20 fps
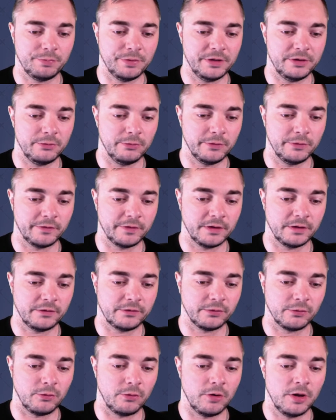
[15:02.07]
be using
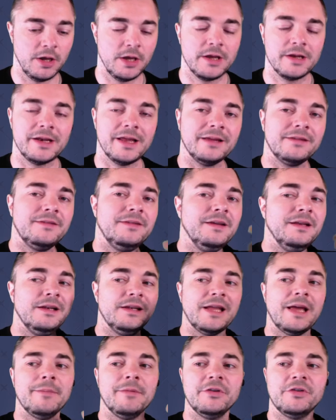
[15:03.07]
to like deal
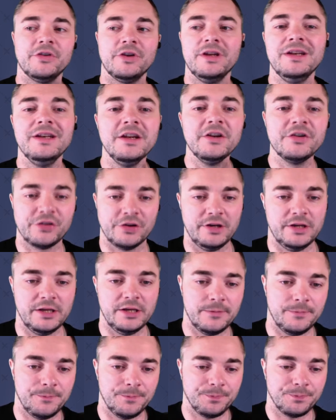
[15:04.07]
damage
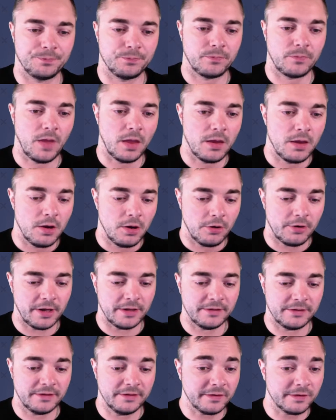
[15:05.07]
initially.
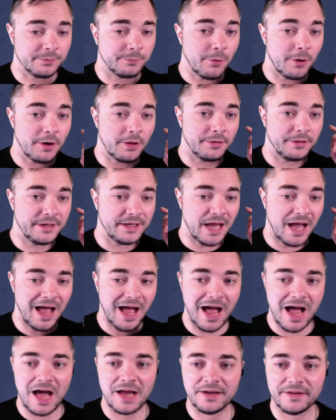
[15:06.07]
Alright, this is one of the
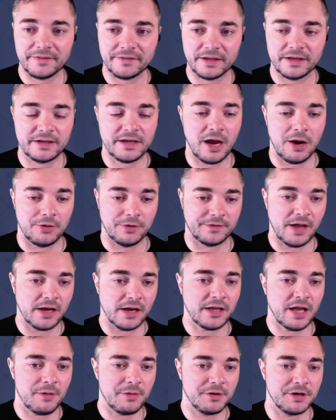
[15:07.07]
hardest encounters,
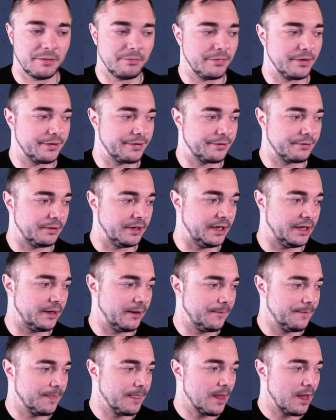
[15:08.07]
uncommon number 3.
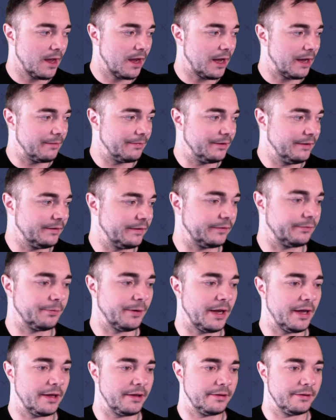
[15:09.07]
This is
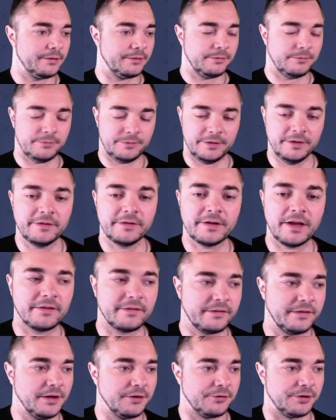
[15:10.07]
where this got
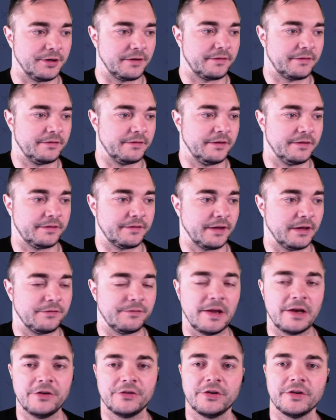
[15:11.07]
serious, this
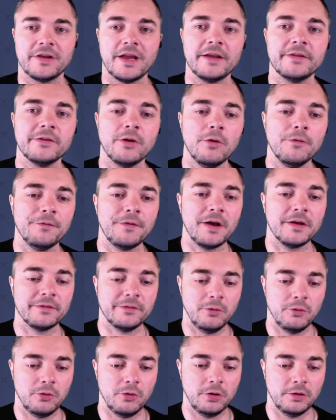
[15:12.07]
adventure. Like, so far
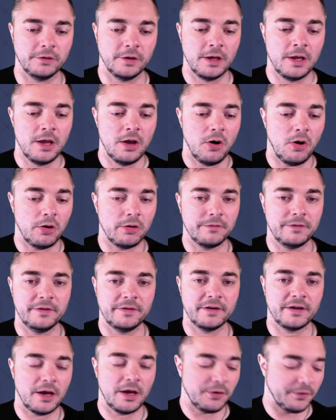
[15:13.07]
so good. All of these
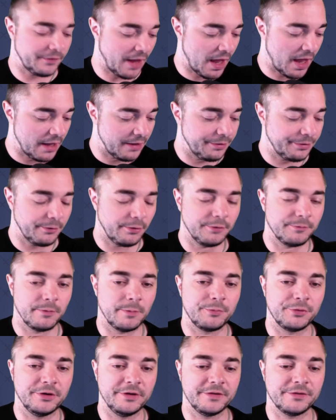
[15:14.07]
encounters I thought were
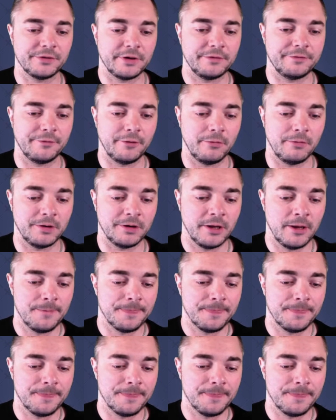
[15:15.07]
pretty straightforward.